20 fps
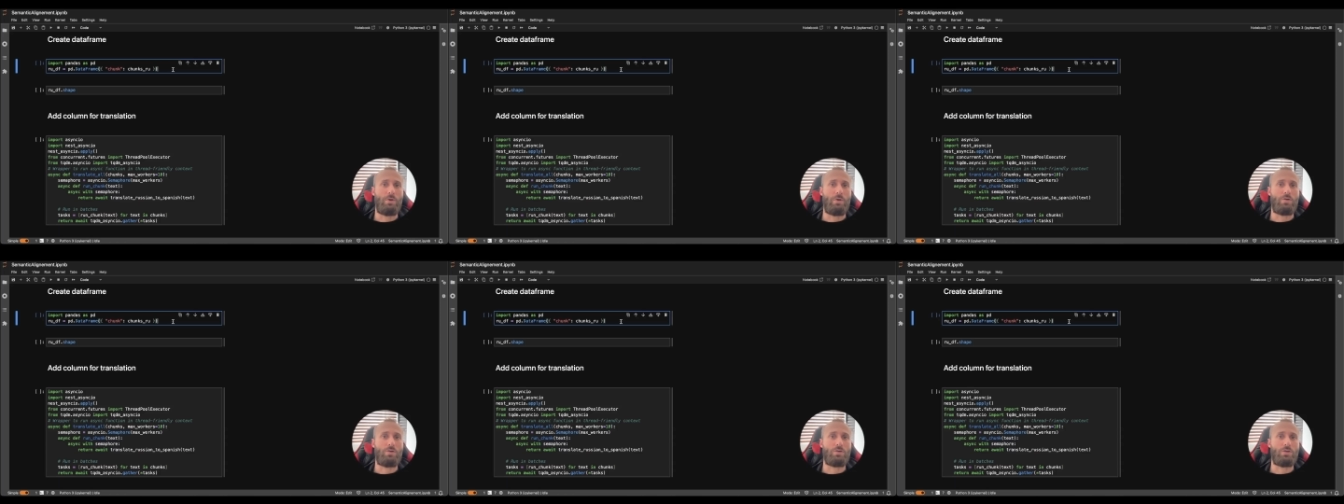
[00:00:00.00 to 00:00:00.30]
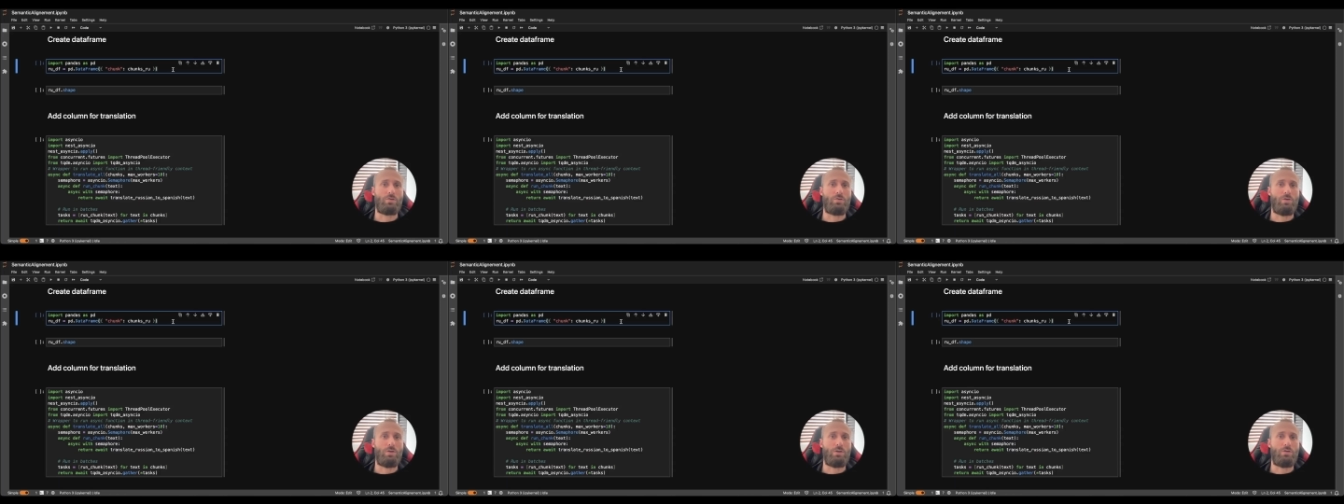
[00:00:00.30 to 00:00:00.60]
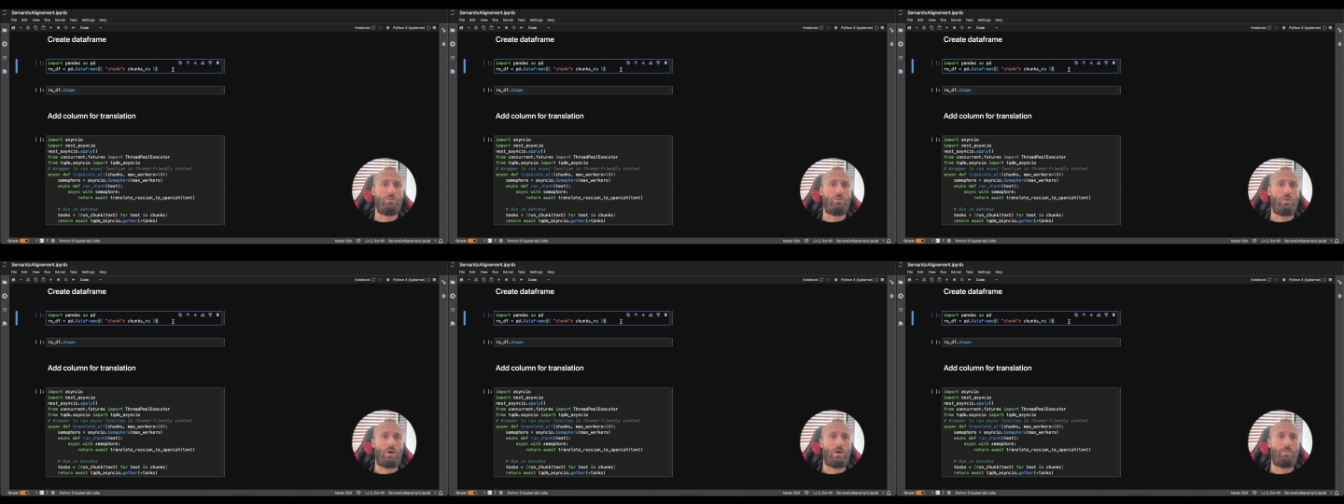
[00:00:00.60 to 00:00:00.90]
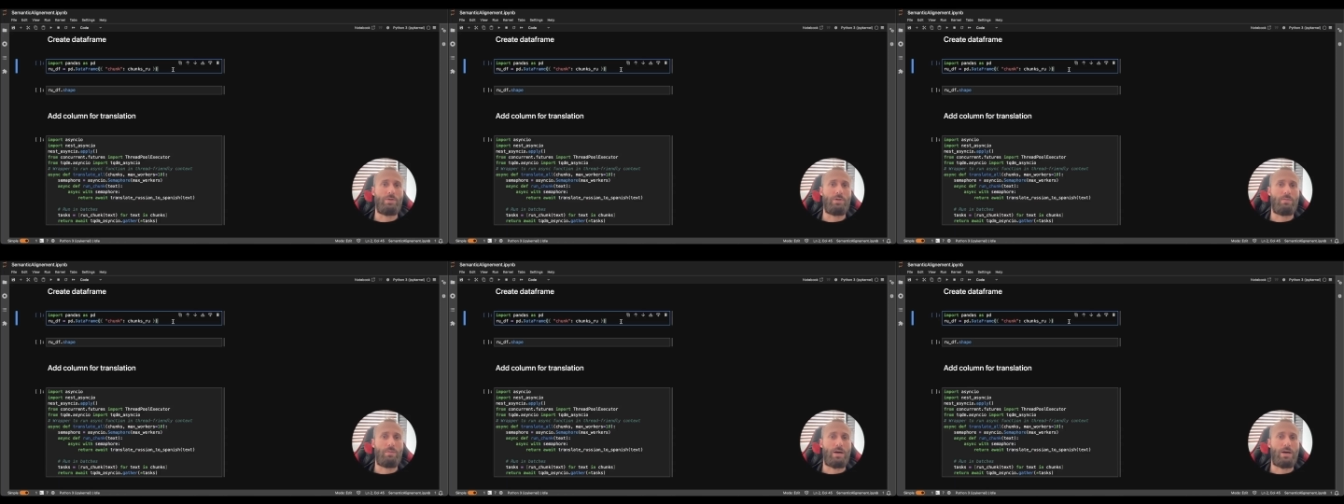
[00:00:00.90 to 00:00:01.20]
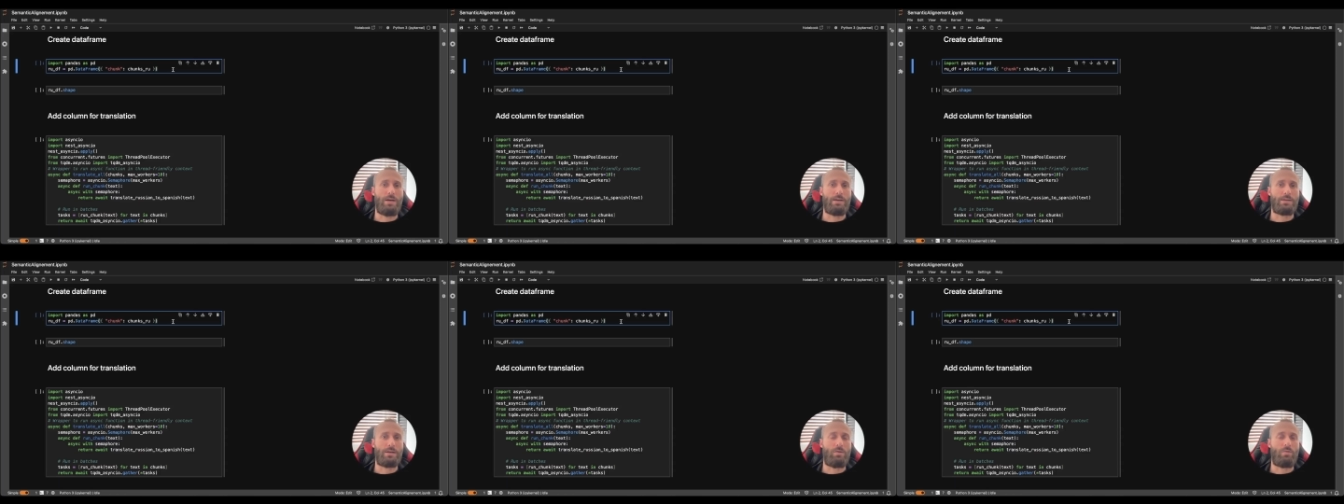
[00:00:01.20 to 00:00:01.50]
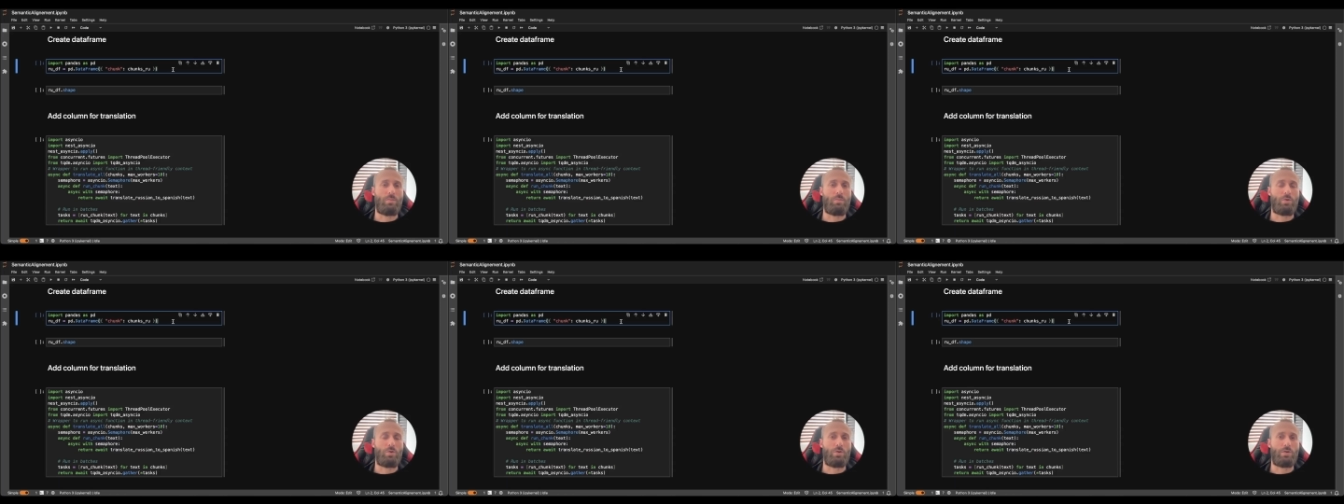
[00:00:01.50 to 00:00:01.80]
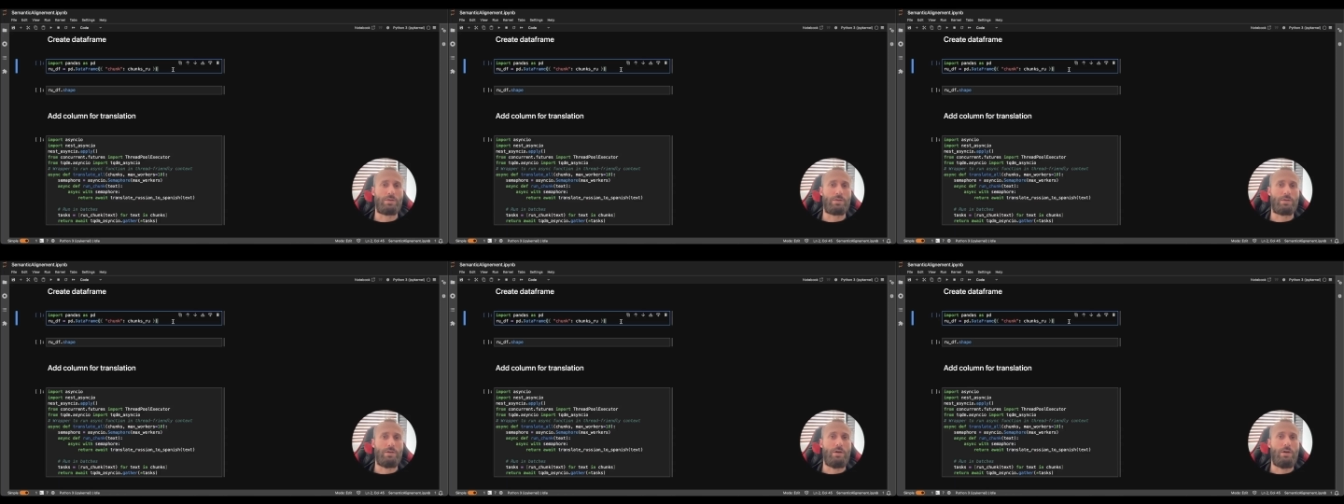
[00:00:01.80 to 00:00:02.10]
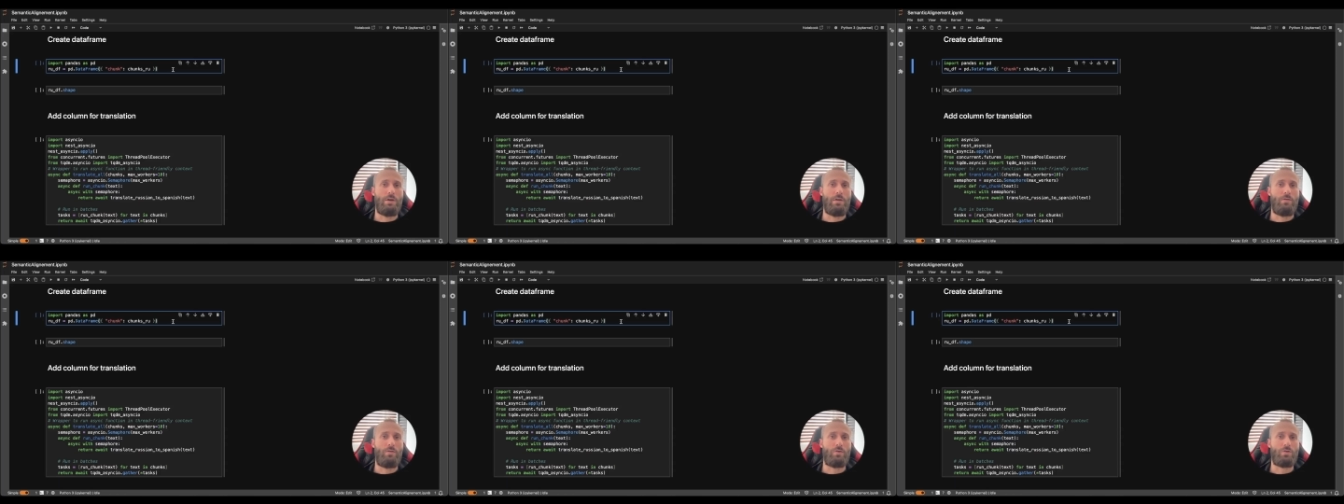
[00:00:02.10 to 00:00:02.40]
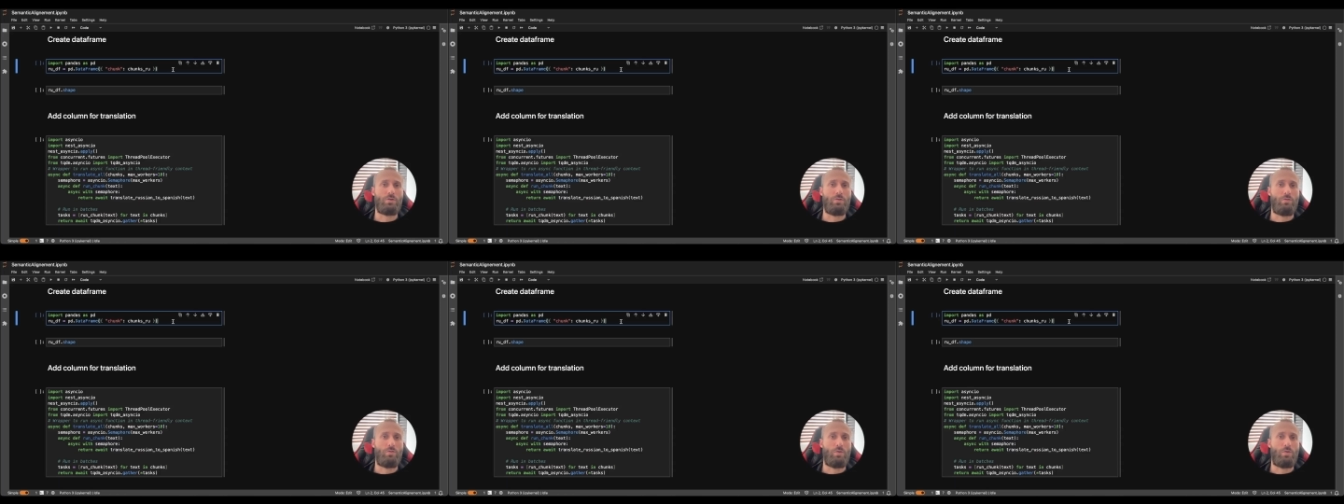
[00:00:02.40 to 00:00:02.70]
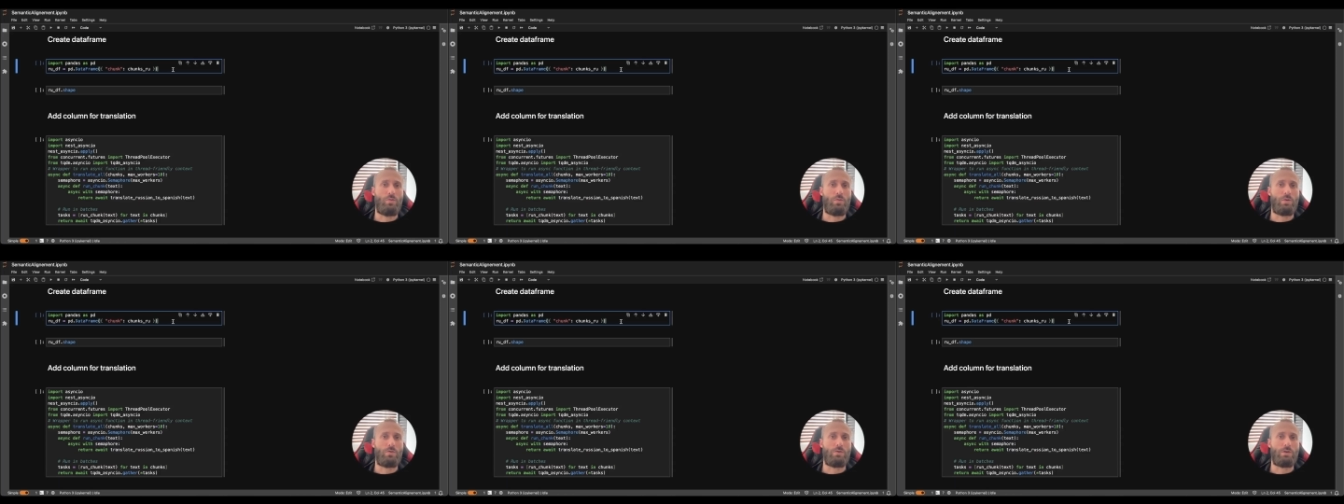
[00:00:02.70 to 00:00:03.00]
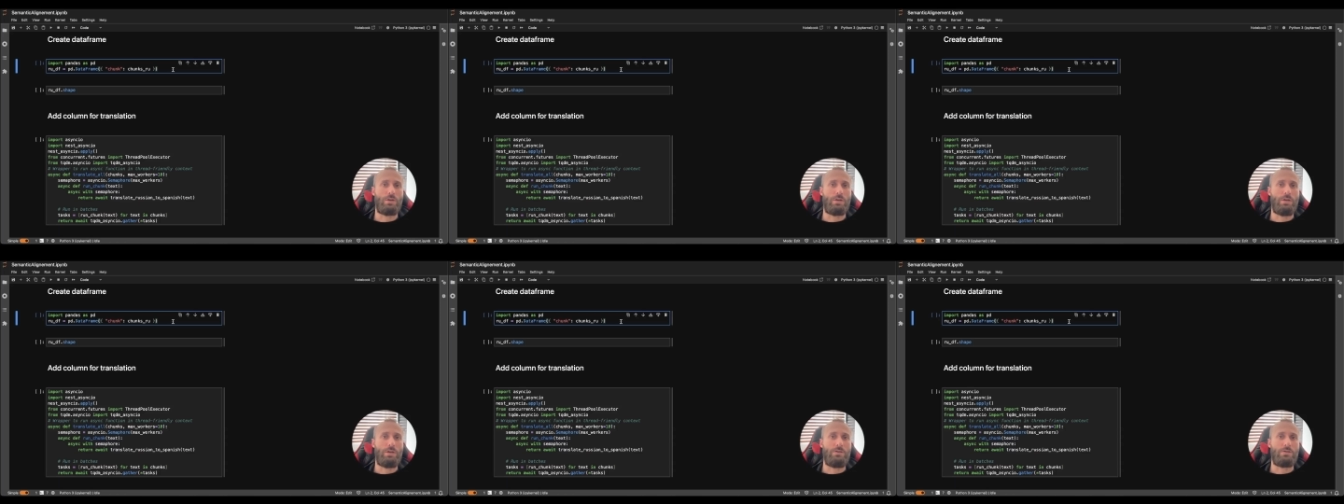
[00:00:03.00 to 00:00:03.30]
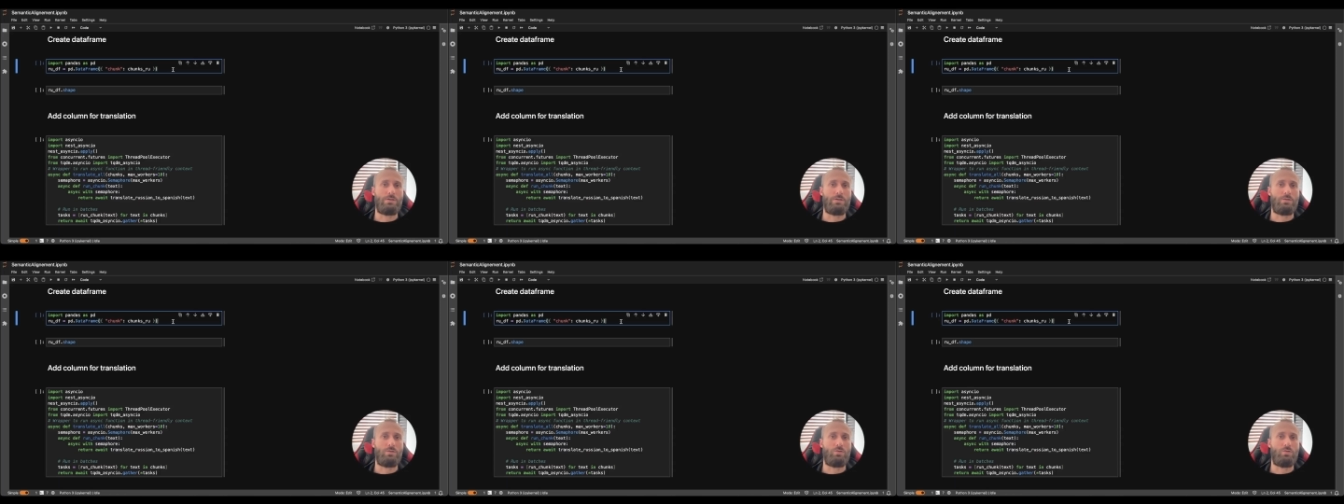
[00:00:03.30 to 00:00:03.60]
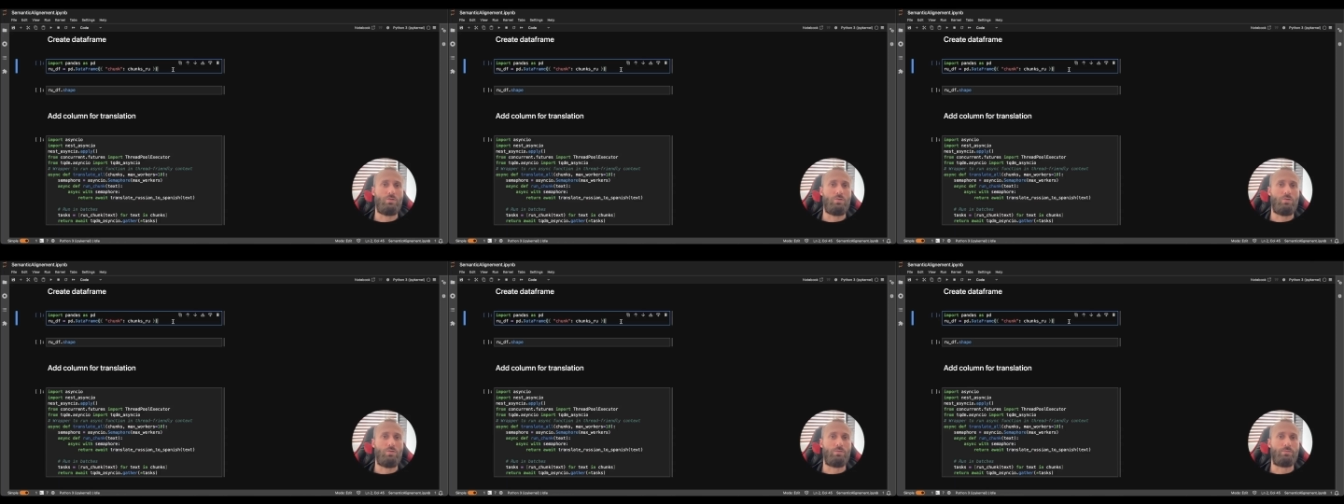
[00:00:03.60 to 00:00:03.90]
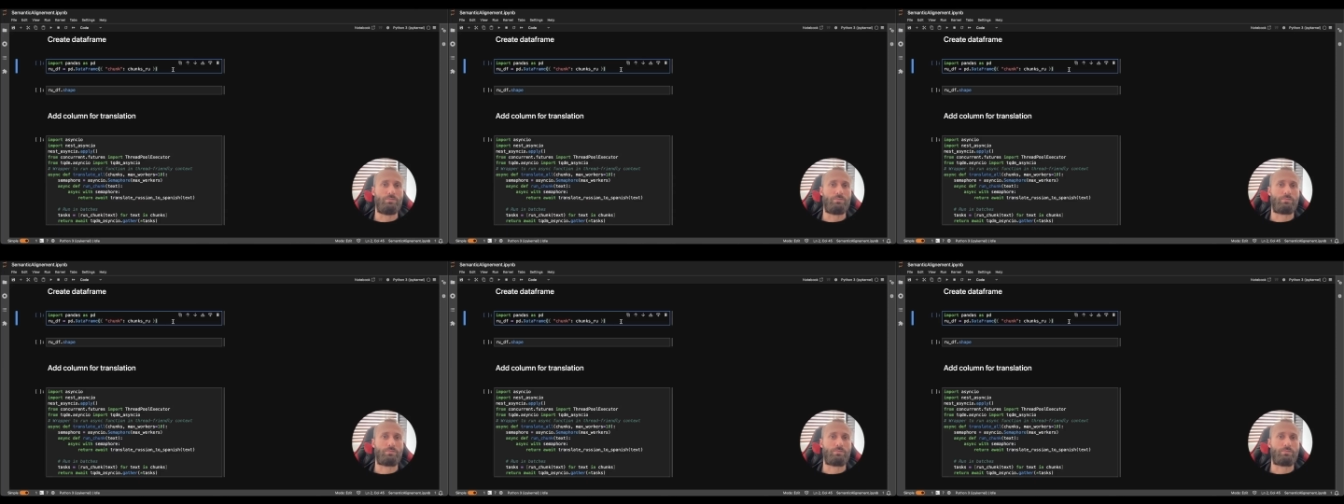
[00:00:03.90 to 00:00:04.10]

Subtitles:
Because in order to optimize our process, first of all, we're going to need to